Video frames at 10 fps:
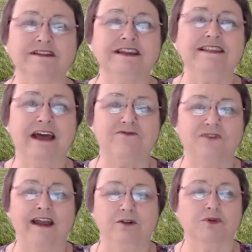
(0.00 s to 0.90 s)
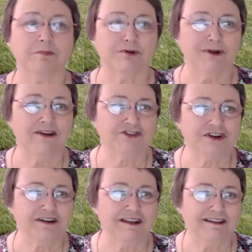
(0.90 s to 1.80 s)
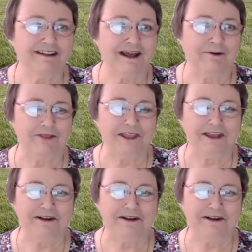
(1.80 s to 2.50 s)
that final preparation now and then.